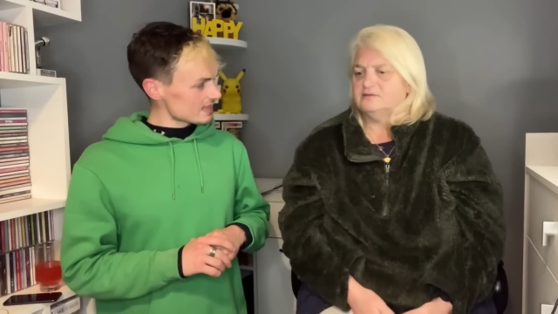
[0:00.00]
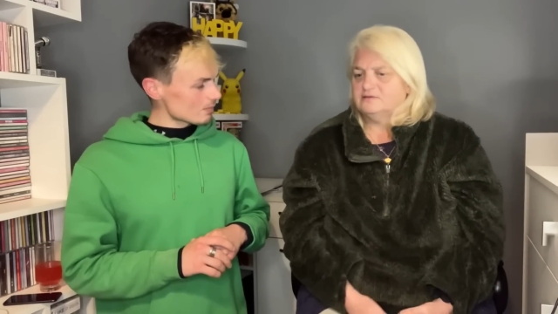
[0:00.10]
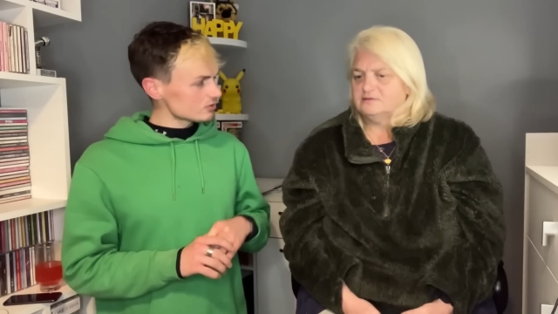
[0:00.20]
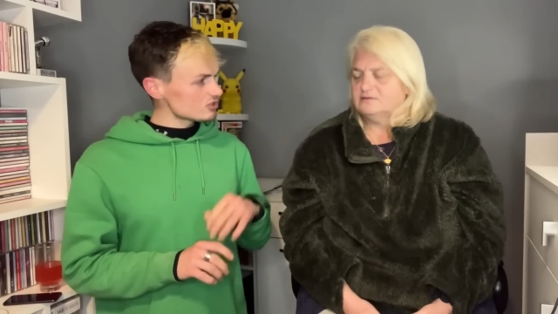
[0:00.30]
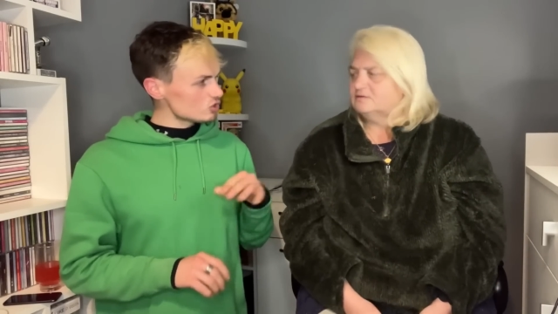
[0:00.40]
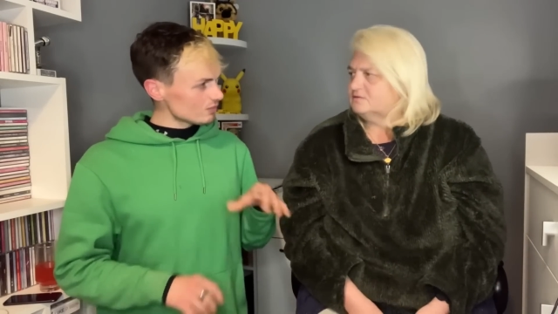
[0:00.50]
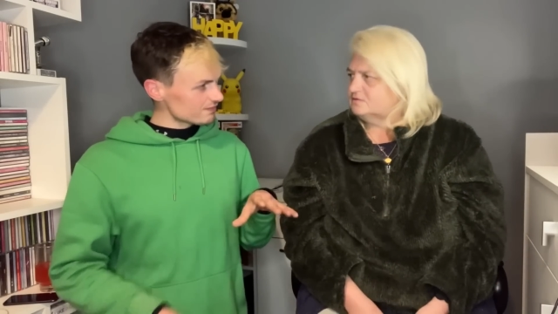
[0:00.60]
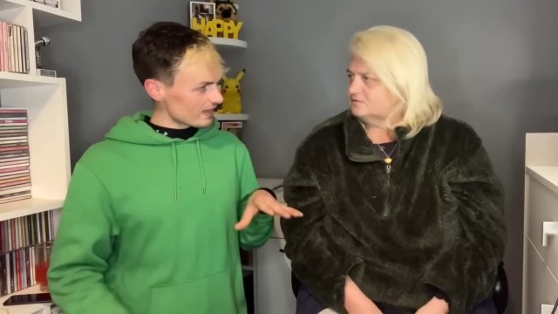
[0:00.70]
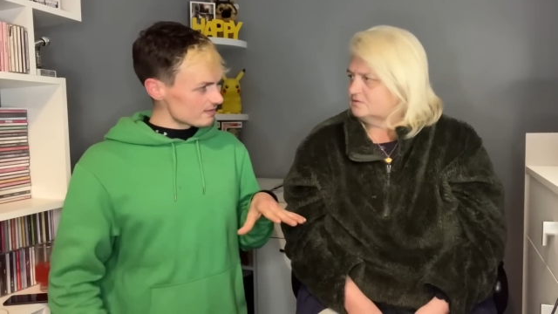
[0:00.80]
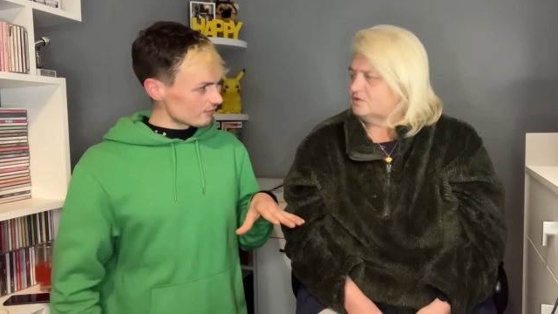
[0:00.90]
Speaker 1: that wasn't your
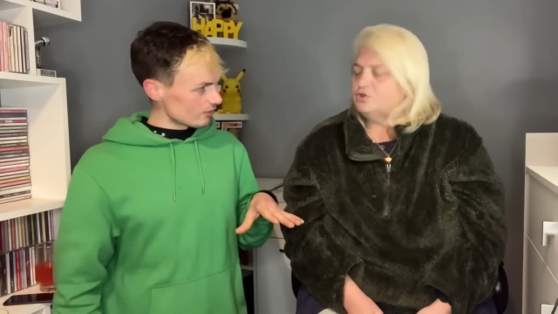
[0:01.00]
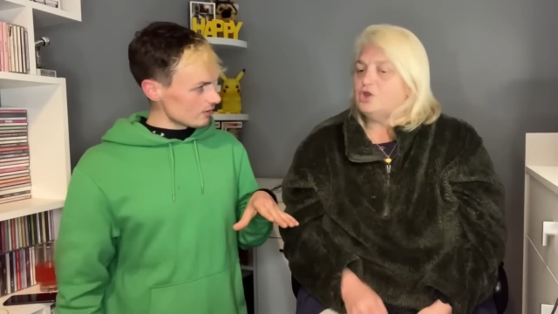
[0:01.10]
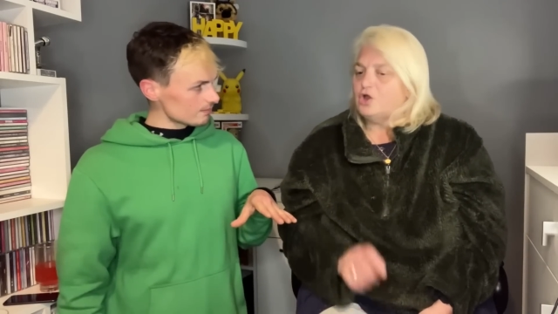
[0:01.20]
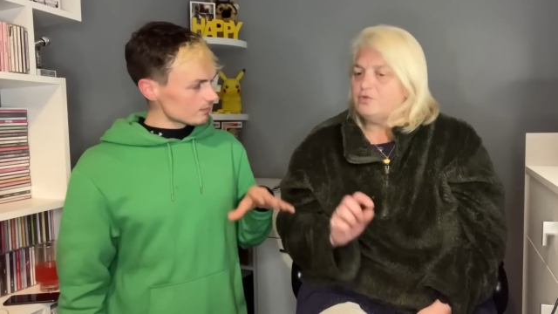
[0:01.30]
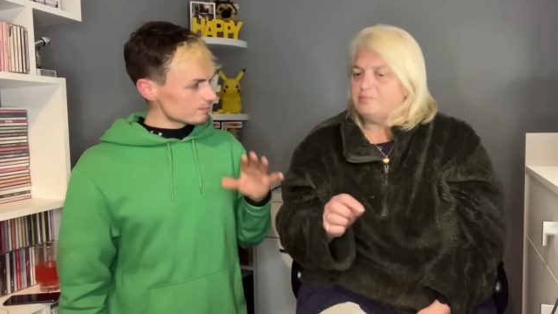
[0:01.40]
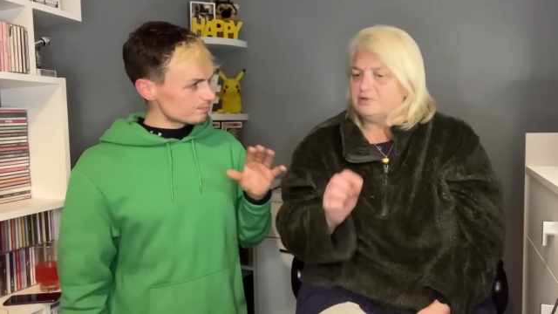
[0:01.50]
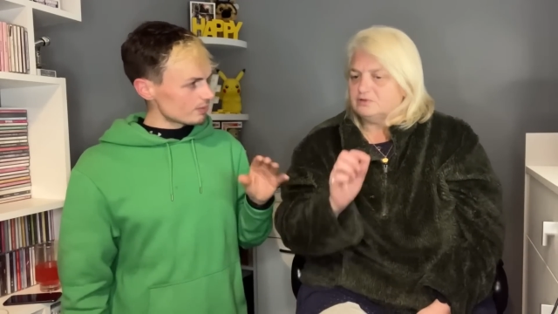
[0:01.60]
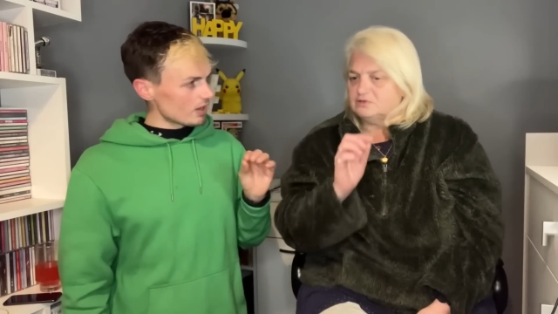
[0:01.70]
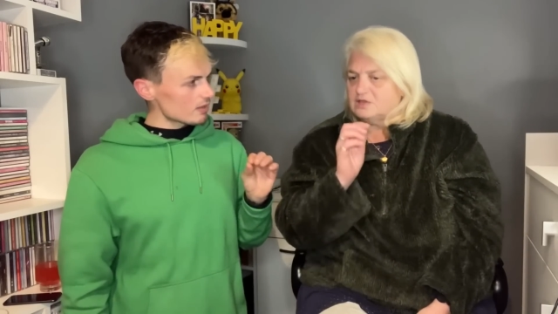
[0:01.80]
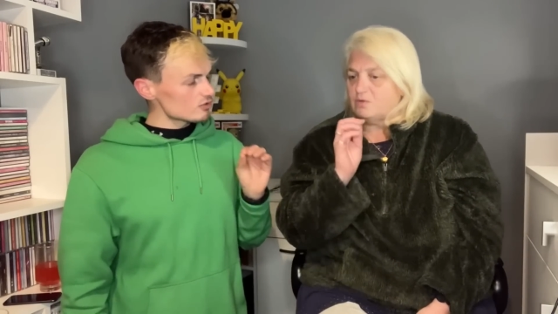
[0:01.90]
favourite. No,
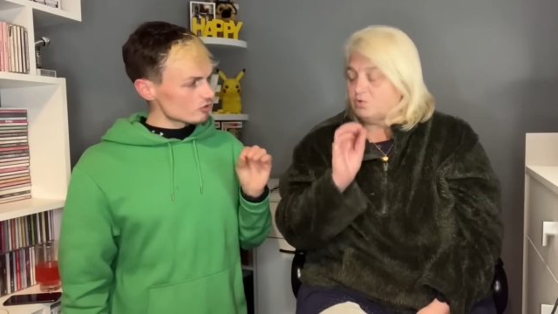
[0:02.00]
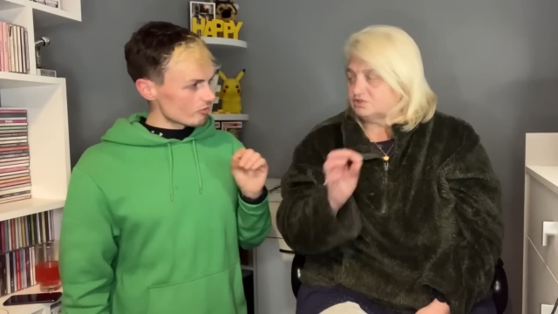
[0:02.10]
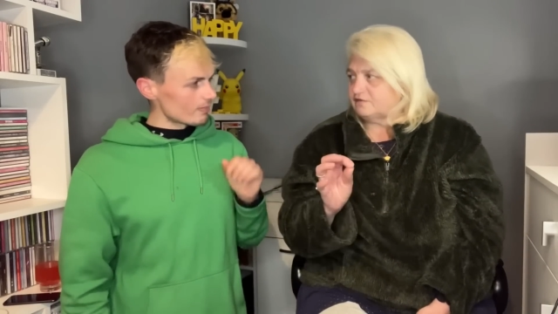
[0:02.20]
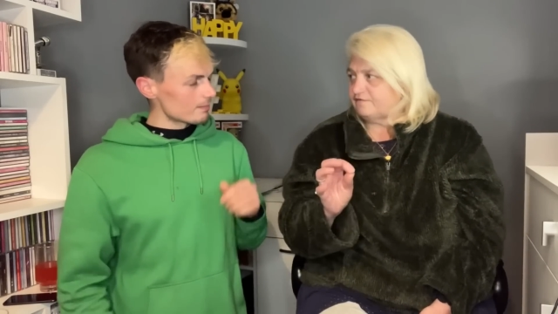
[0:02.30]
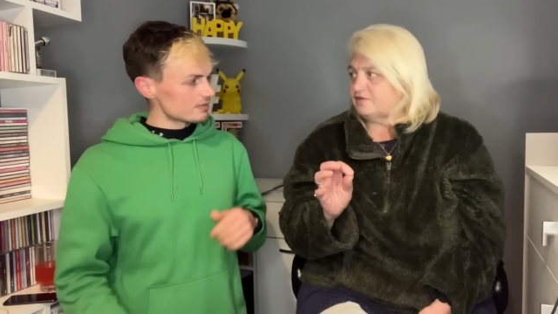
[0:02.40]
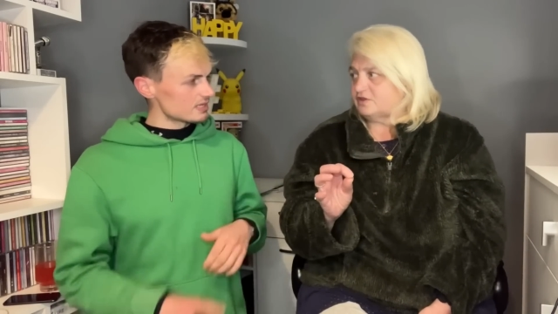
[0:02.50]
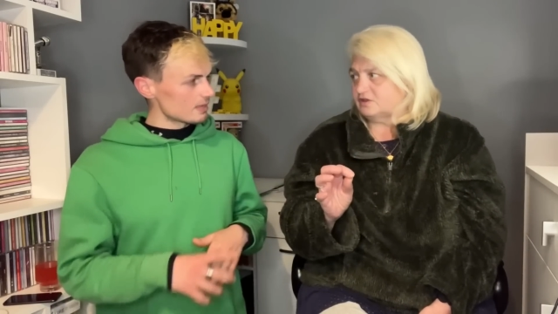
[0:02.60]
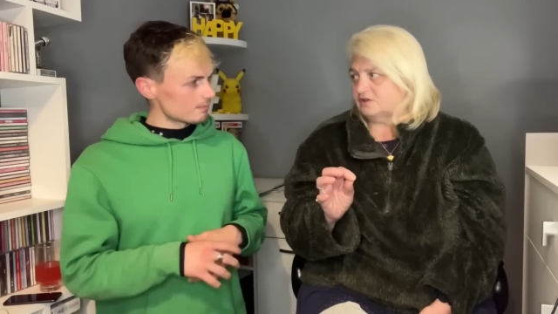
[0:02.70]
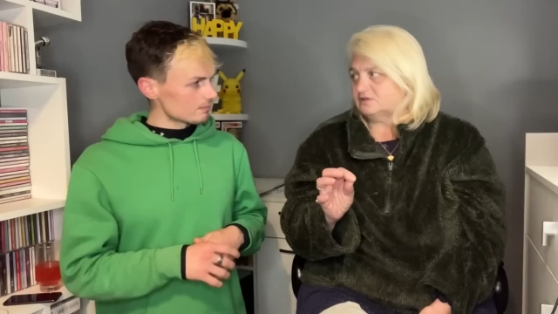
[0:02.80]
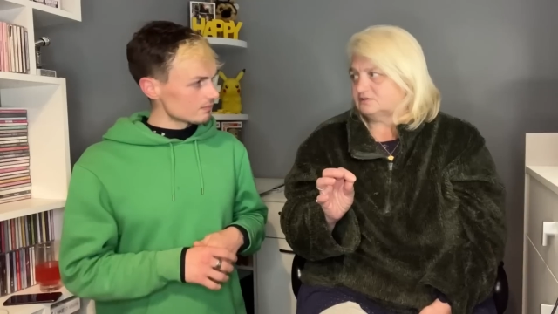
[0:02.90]
but it was at
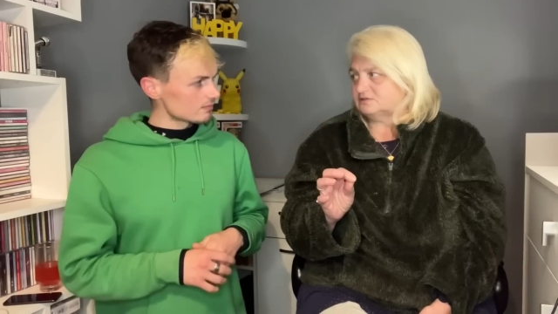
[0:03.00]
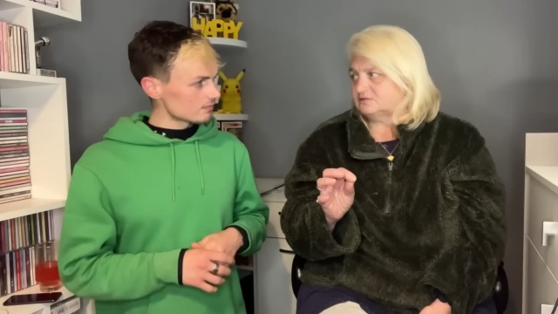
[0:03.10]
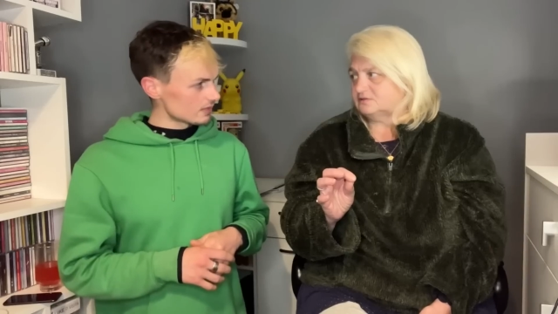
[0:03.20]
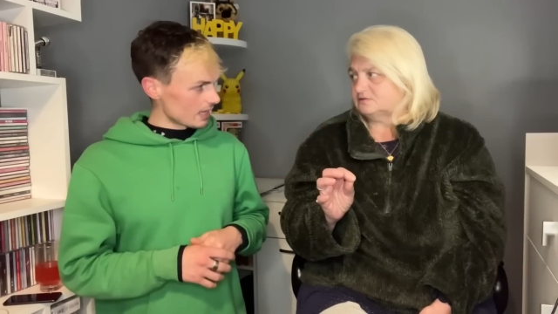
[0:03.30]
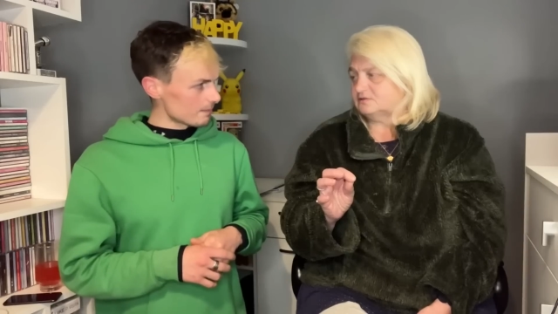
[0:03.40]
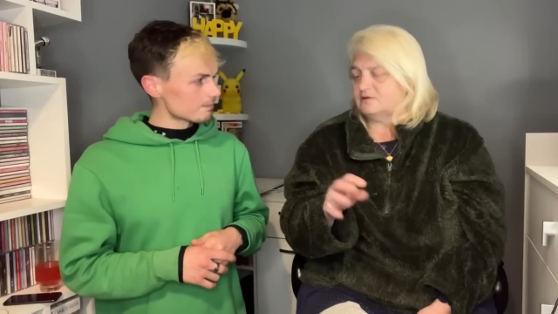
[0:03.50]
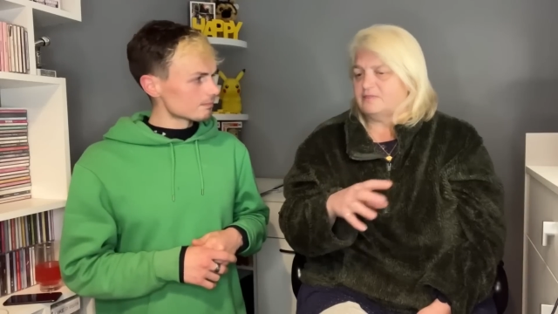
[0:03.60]
first. Yeah.